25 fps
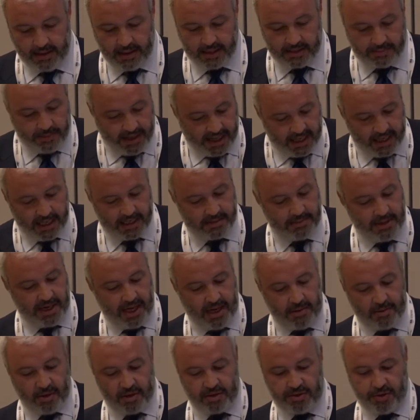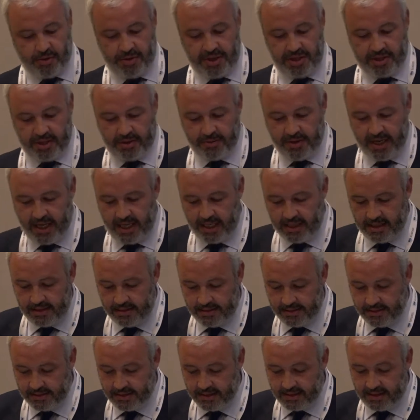Spain has been able to
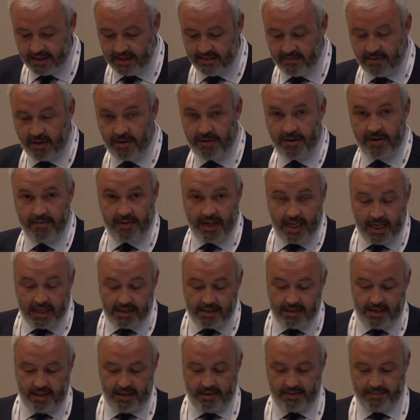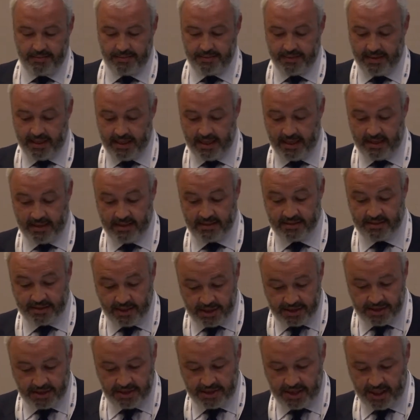integrate the variability and
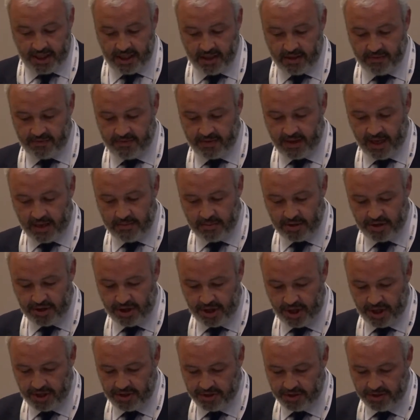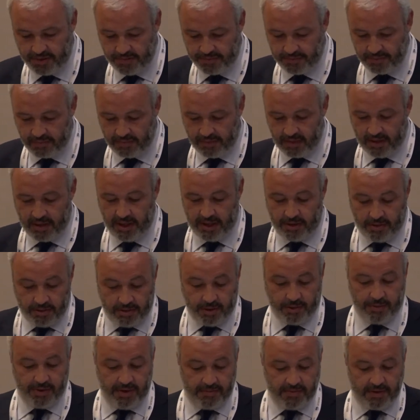uncertainty of climate change into
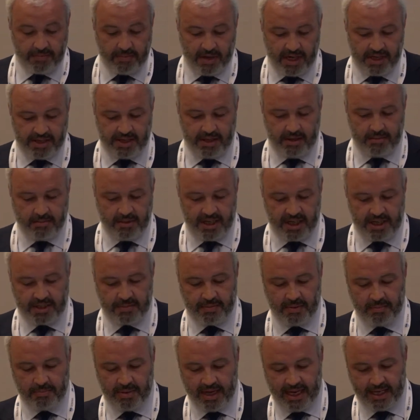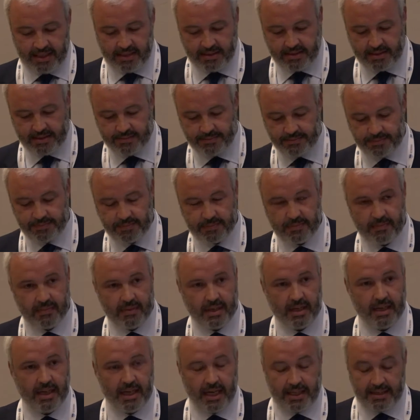the river basin management plans,
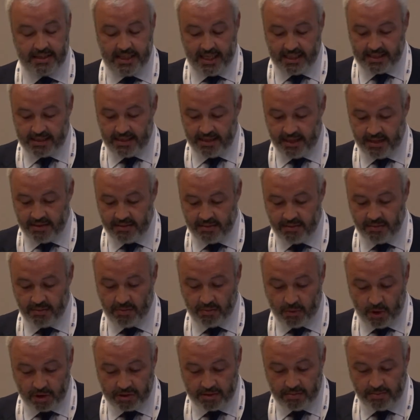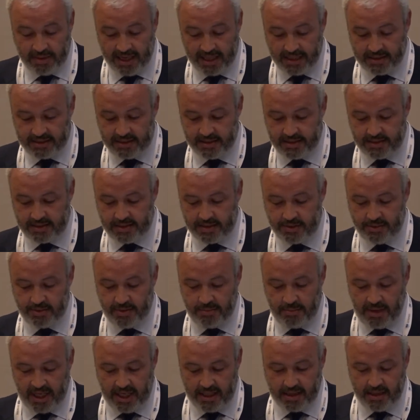adjusting water balances to
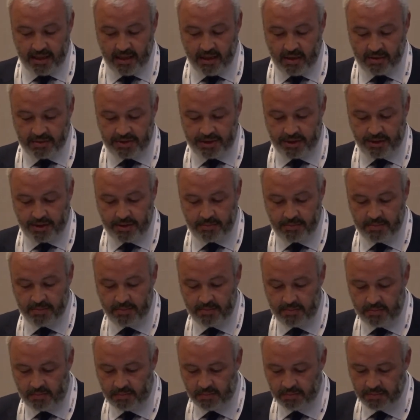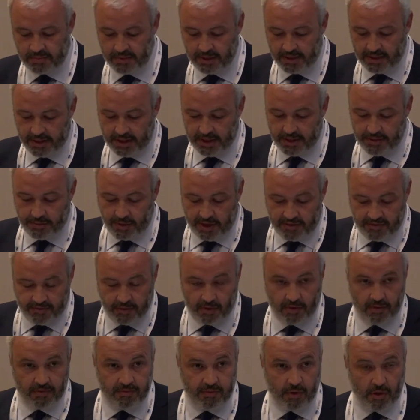the mid and long-term
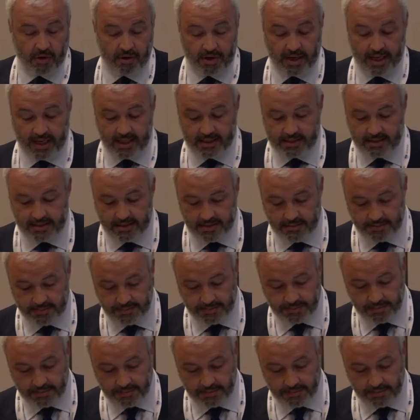rainfall forecast,